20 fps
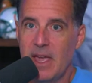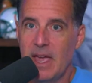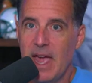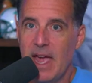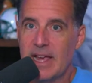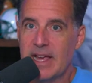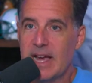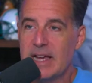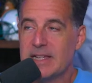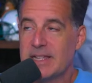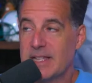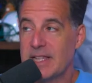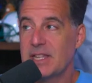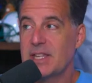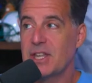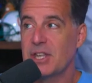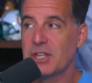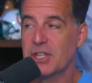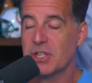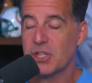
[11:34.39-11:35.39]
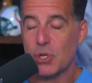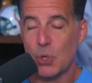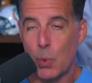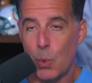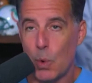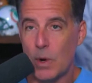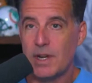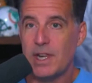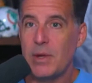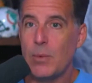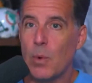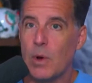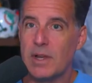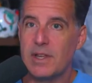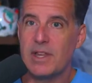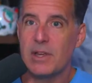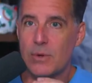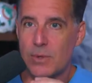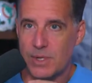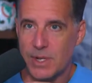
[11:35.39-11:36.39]
And guys, this is 21
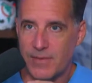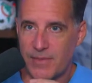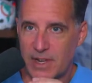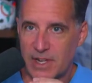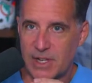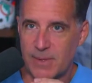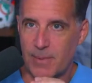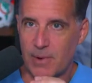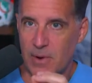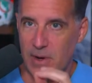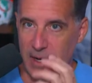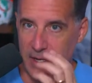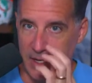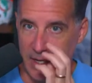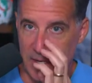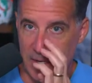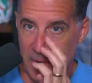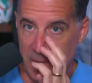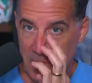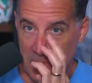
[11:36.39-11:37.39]
years of experience.